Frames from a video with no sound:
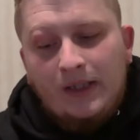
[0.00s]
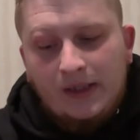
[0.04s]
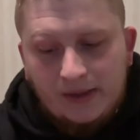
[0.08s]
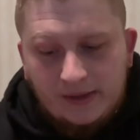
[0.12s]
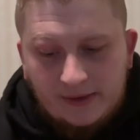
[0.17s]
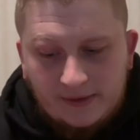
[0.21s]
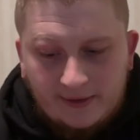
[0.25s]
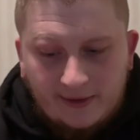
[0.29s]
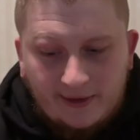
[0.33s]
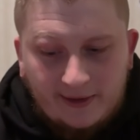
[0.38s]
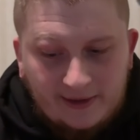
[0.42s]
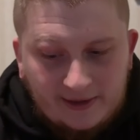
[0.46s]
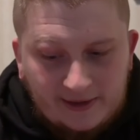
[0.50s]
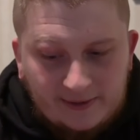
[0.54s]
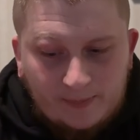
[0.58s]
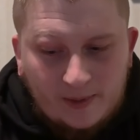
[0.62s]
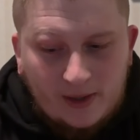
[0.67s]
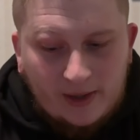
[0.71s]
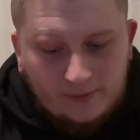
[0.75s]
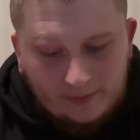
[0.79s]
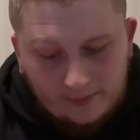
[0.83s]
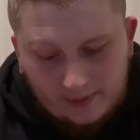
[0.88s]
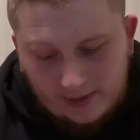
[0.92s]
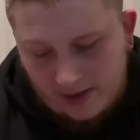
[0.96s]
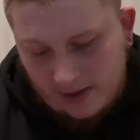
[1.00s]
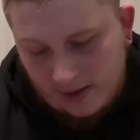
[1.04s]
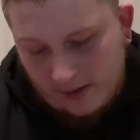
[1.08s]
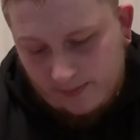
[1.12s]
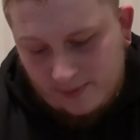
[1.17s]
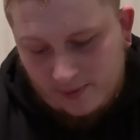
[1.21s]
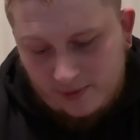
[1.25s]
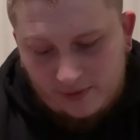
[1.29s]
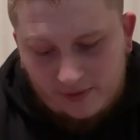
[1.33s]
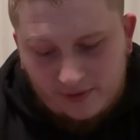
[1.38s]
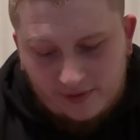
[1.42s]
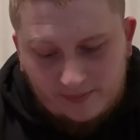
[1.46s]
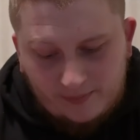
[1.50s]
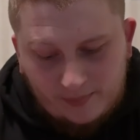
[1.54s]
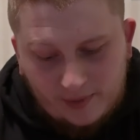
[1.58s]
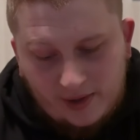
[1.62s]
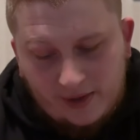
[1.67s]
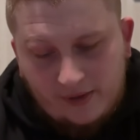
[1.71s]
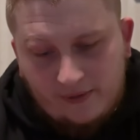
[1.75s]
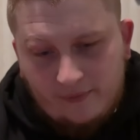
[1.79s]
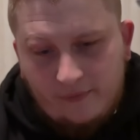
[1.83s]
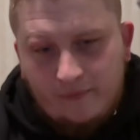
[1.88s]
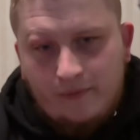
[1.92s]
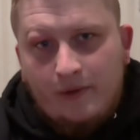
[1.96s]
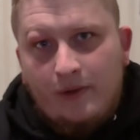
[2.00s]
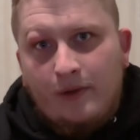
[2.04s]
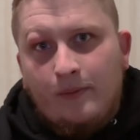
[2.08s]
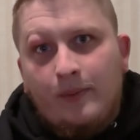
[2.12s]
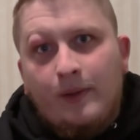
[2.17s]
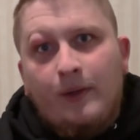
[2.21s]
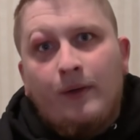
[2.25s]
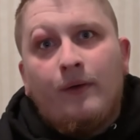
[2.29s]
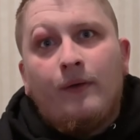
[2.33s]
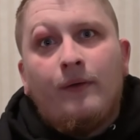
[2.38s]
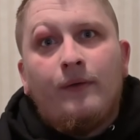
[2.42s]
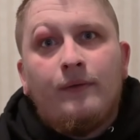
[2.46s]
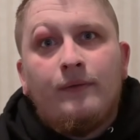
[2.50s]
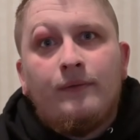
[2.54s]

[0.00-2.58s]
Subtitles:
So the Link Spider really helps you just play through the Nibiru.